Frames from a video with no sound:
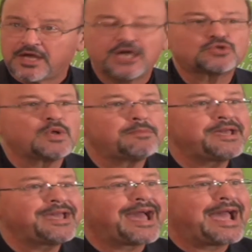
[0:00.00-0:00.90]
It will
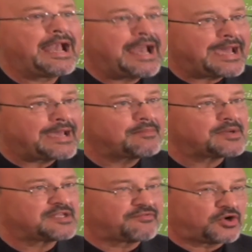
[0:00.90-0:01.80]
be a
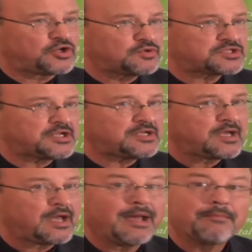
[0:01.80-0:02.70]
lame
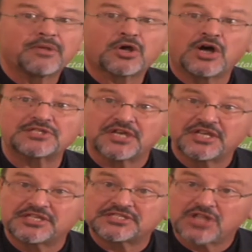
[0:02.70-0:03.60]
devolution because
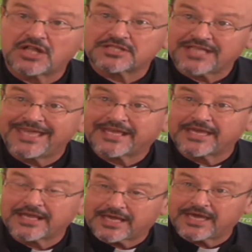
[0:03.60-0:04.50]
it is not
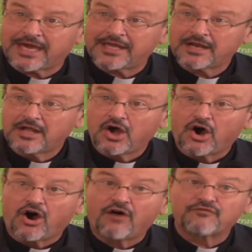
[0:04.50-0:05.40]
taking care
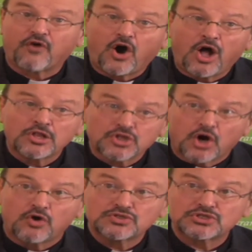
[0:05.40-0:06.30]
of all
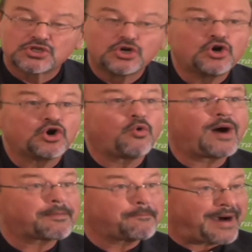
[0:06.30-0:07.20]
those who
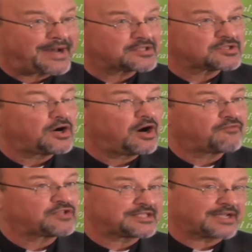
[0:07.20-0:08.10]
are part
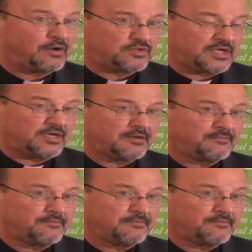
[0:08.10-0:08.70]
of that county.